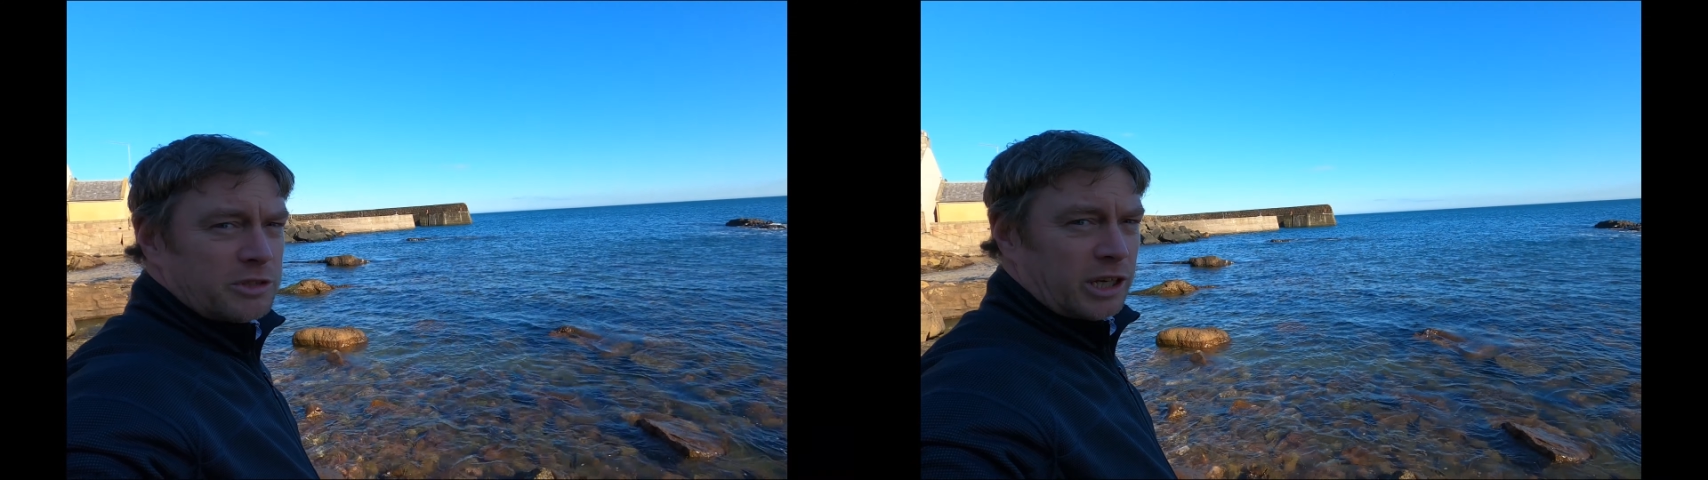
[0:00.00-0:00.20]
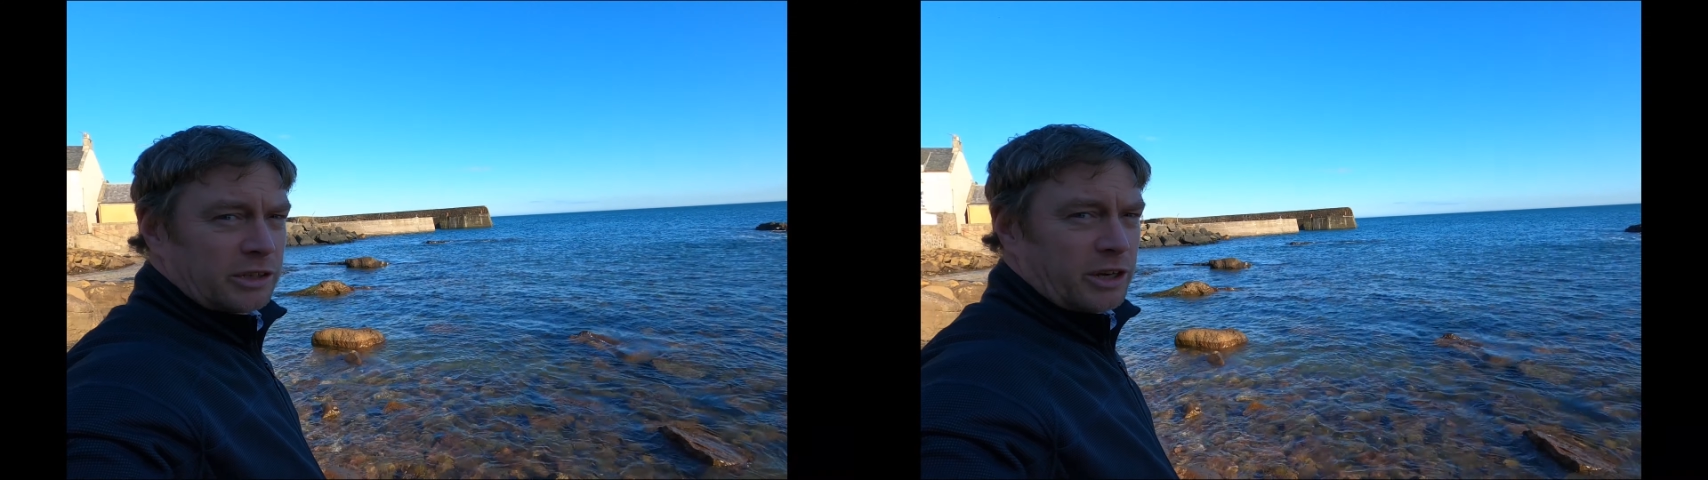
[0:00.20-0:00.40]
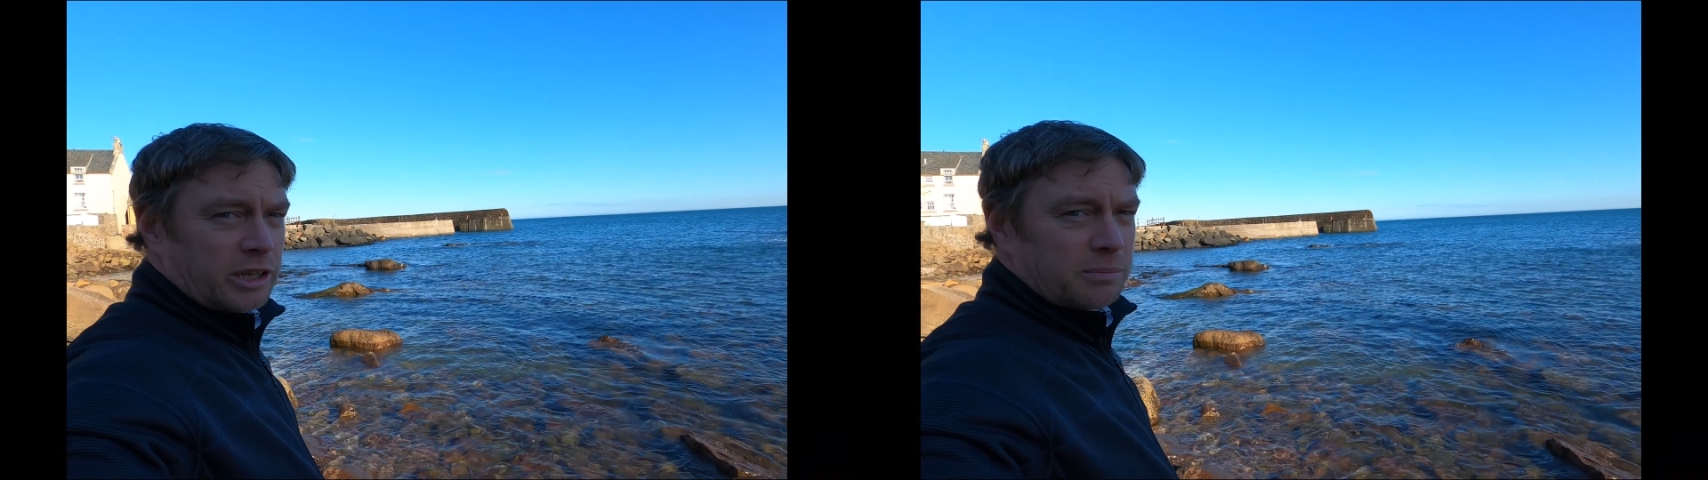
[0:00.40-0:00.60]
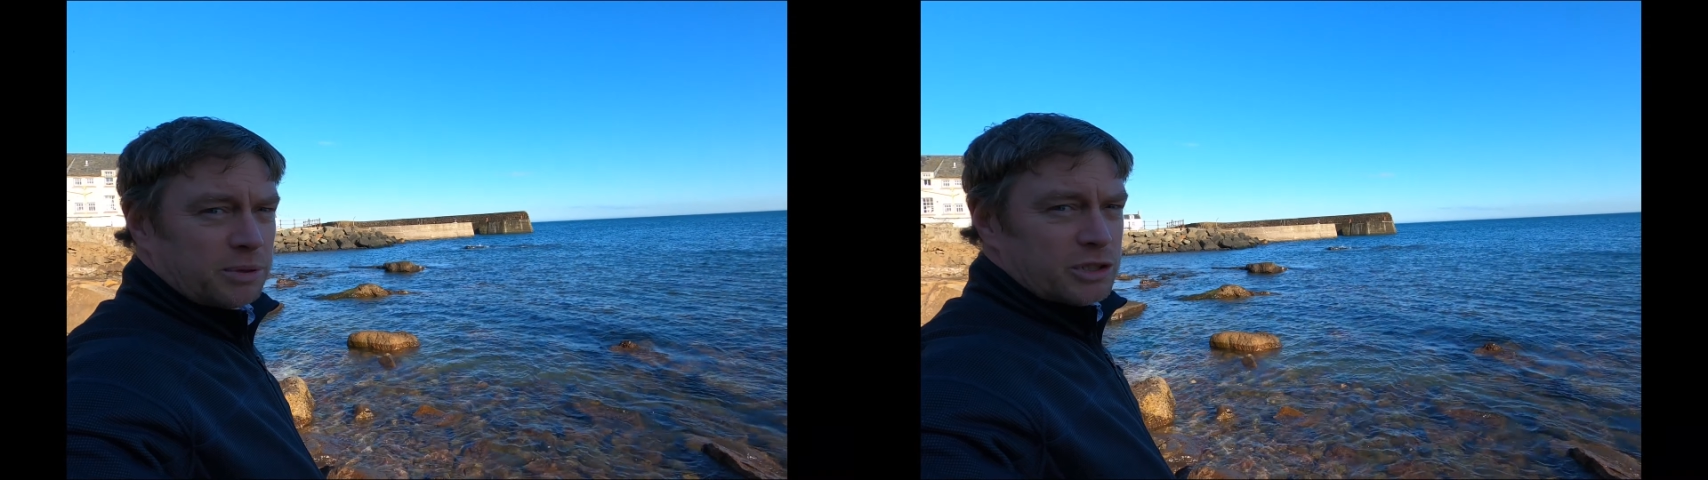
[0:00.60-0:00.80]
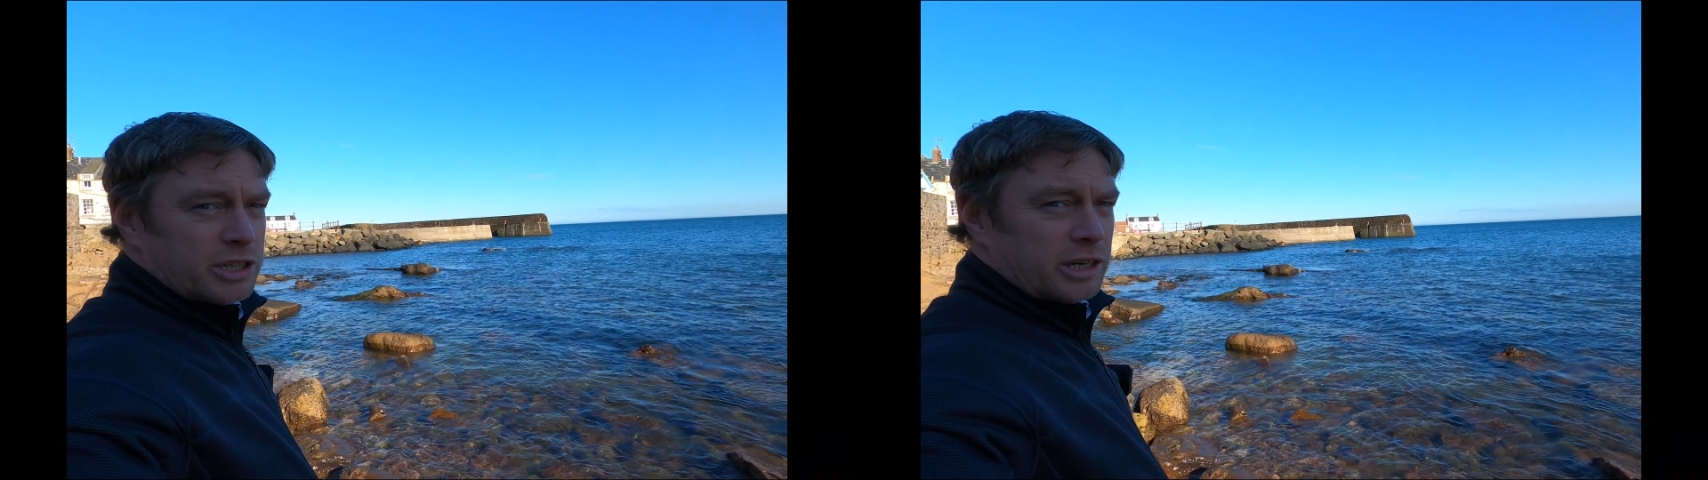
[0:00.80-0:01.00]
Celadike and
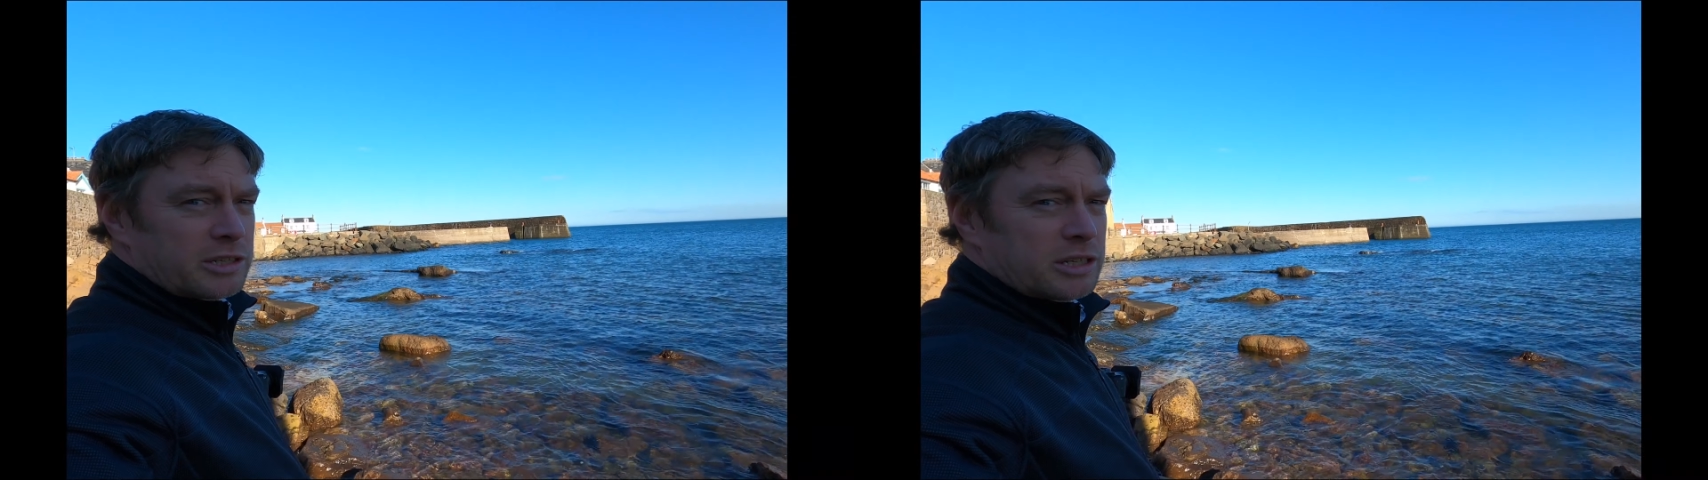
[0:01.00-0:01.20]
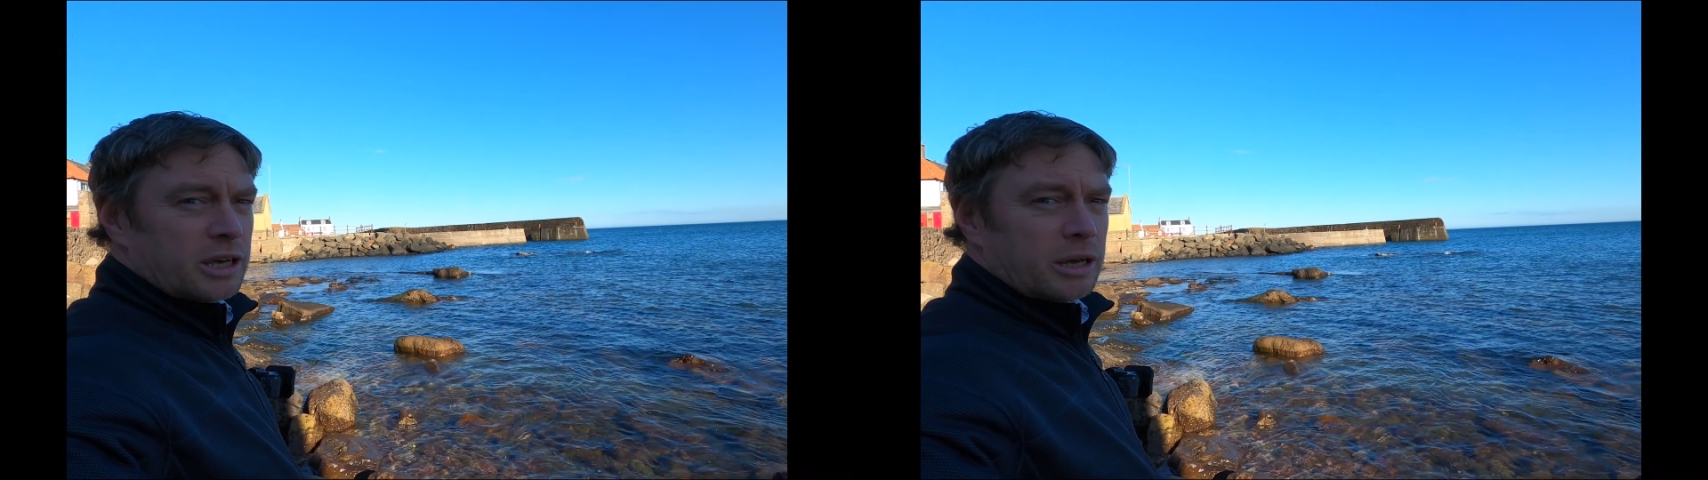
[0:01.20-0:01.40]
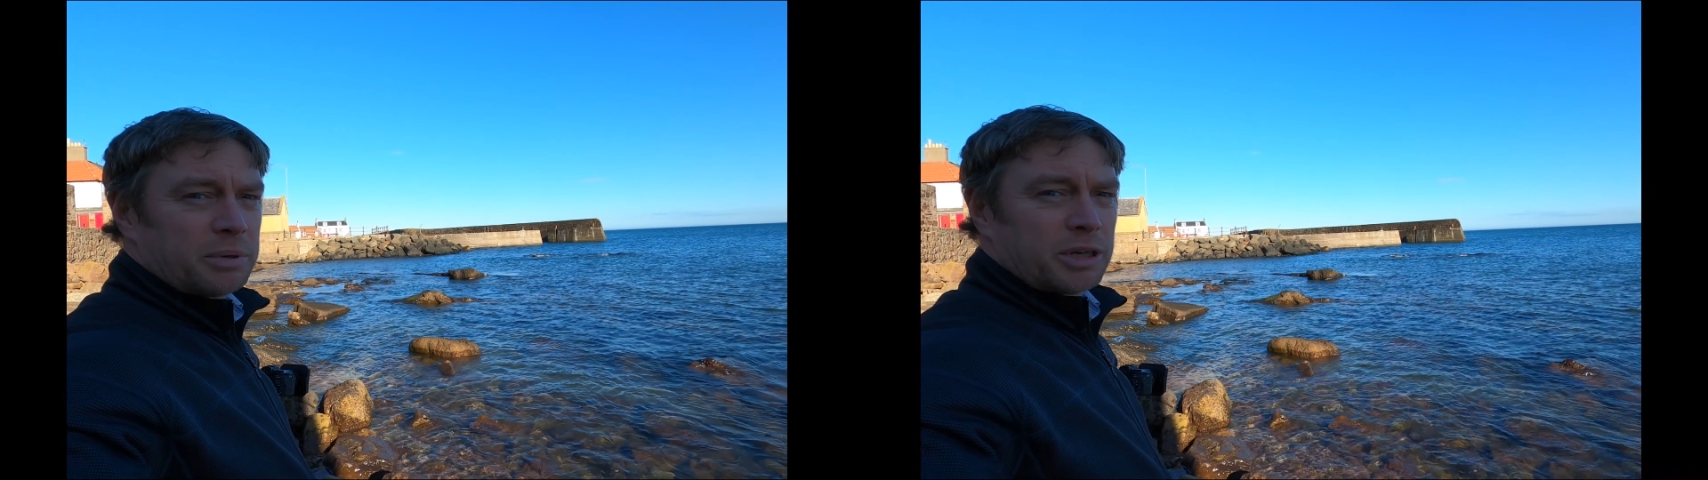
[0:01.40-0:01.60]
push down to